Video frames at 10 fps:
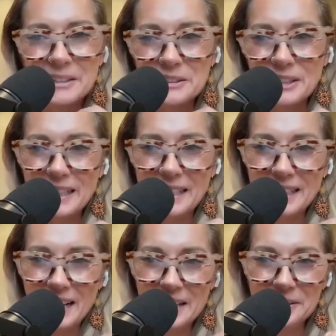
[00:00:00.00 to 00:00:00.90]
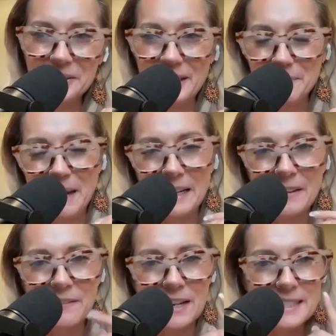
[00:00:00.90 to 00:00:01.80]
agree. I agree. And man,
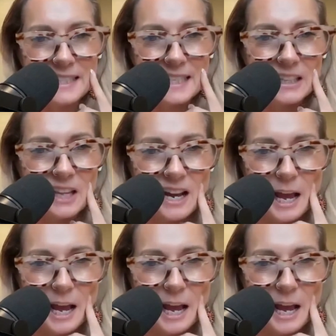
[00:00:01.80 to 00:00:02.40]
have I seen a lot